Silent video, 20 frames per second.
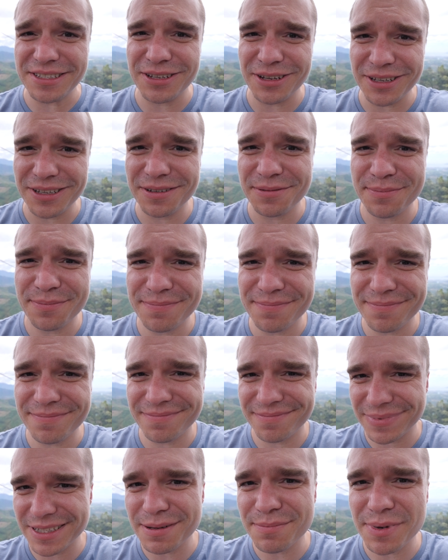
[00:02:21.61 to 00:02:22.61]
So
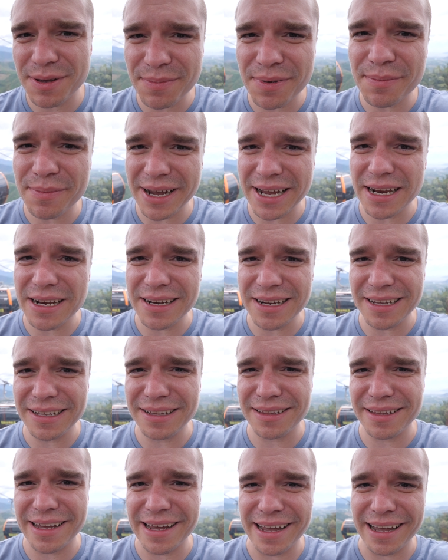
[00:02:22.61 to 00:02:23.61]
some people might
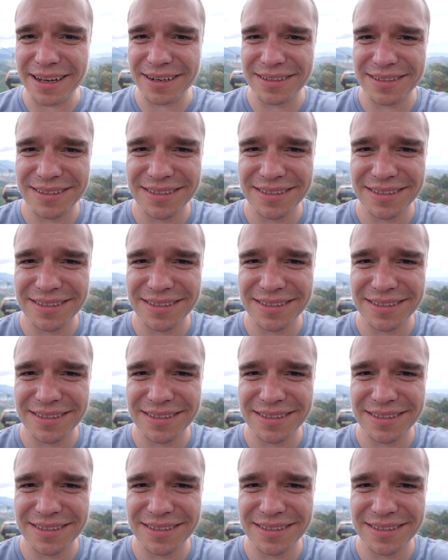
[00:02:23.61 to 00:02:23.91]
need that.